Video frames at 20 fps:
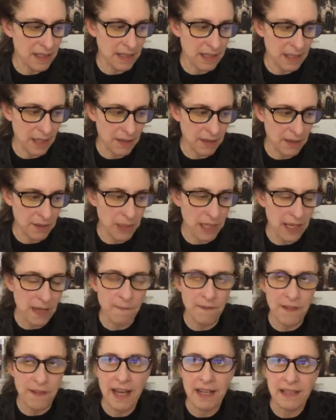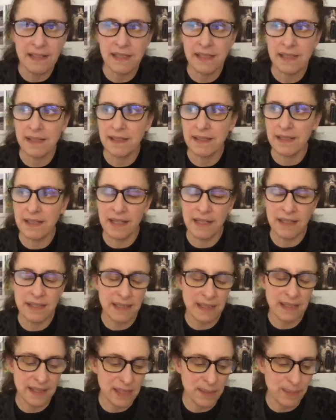a 3M VAS
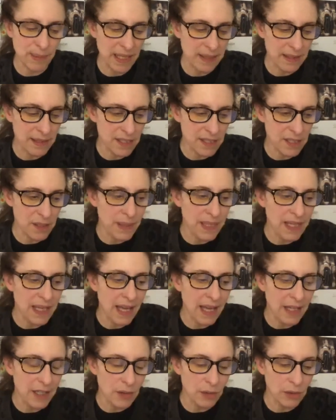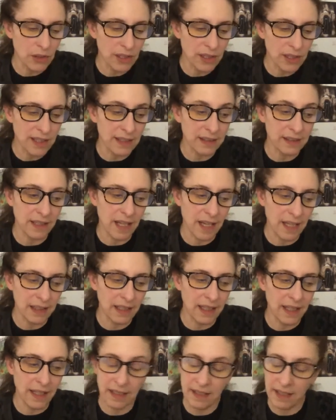scientist explained this to me, and you look at it a lot
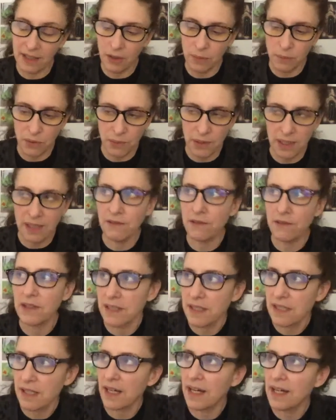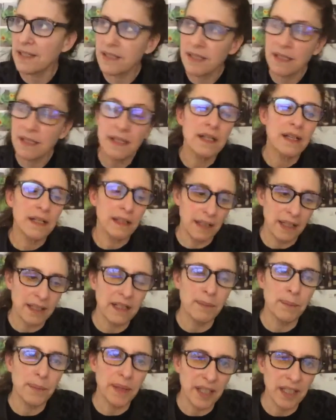like, I hope you're ready for this, guys, like
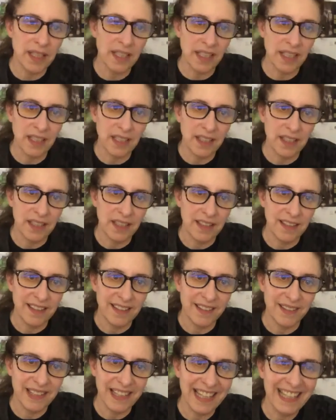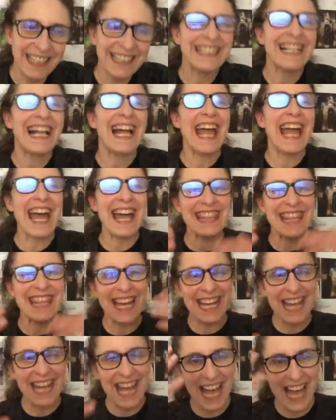a monkey. Okay. And
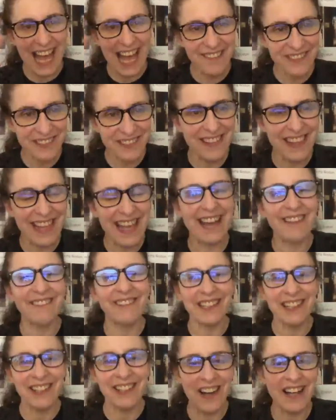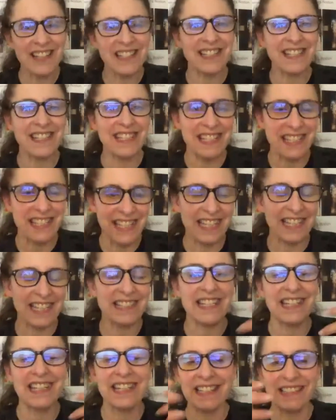then after that, when consciousness
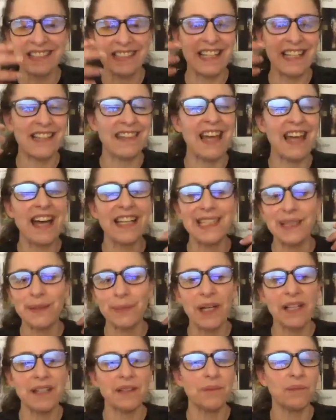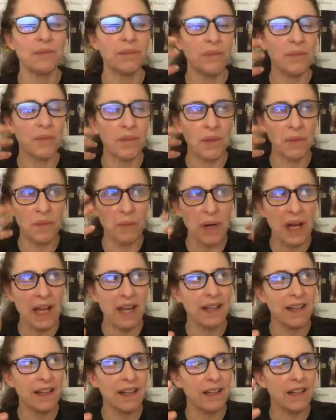kicks, kicks in, that's when,
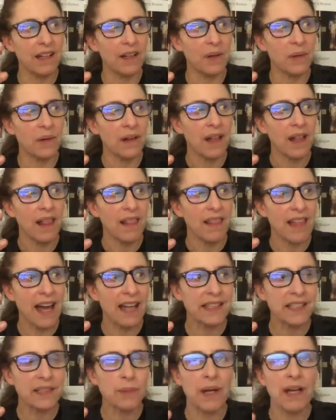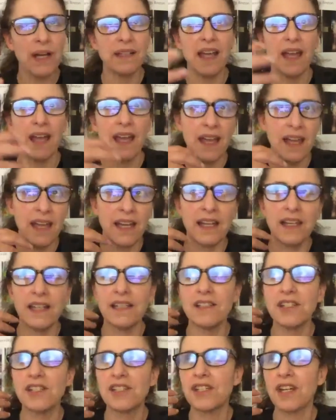when, you know, that's when
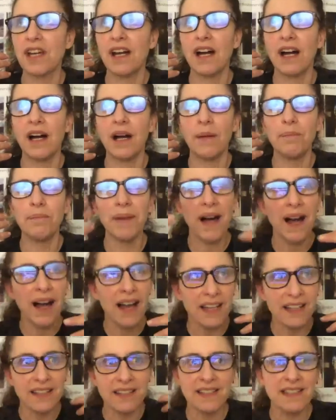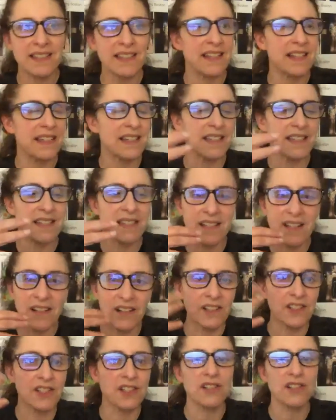age, um, biases,
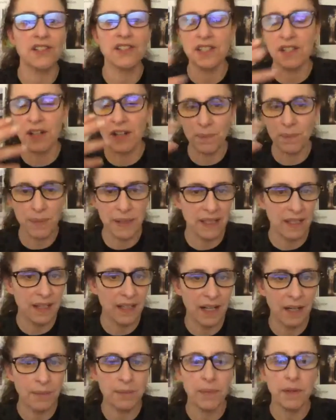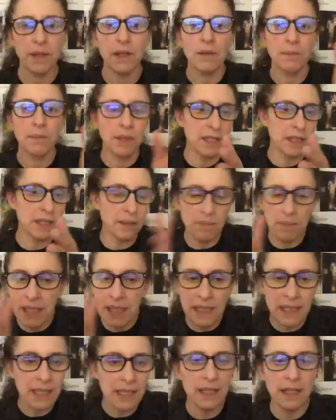culture start picking up. But the
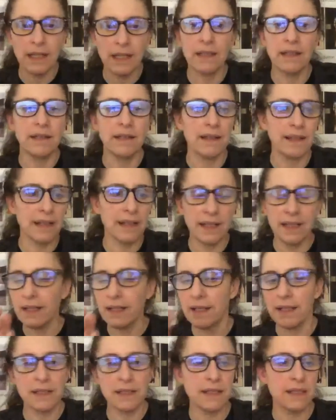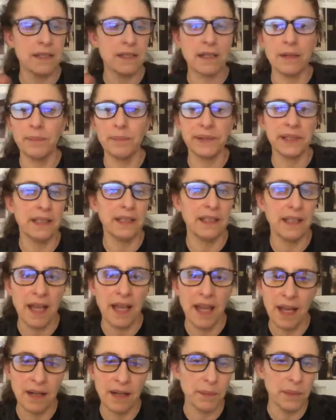immediate thing is completely
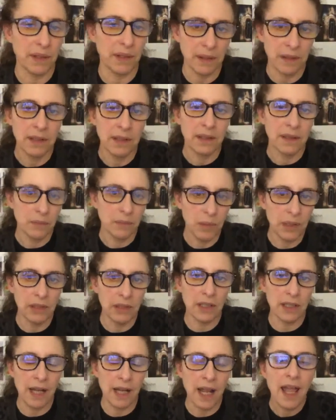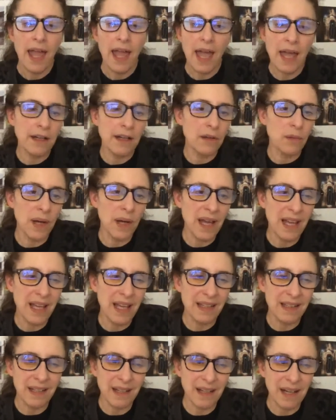animal. We look at it, and in a way,
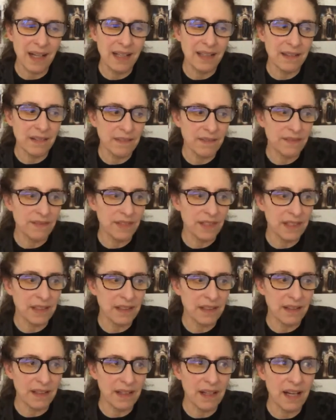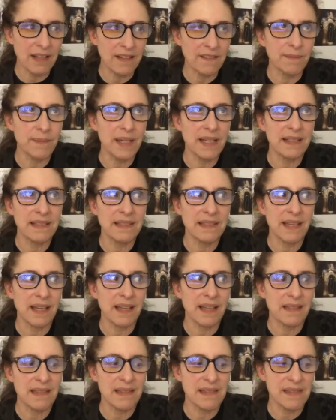it kind of, it kind of makes
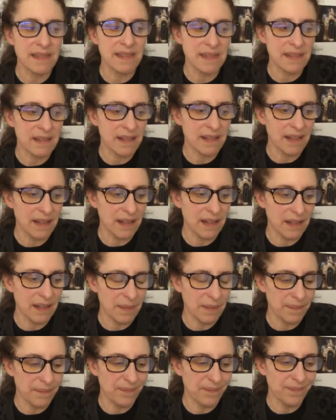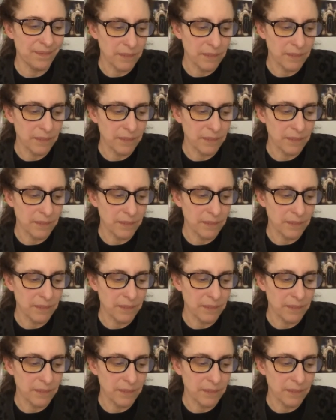sense. Um,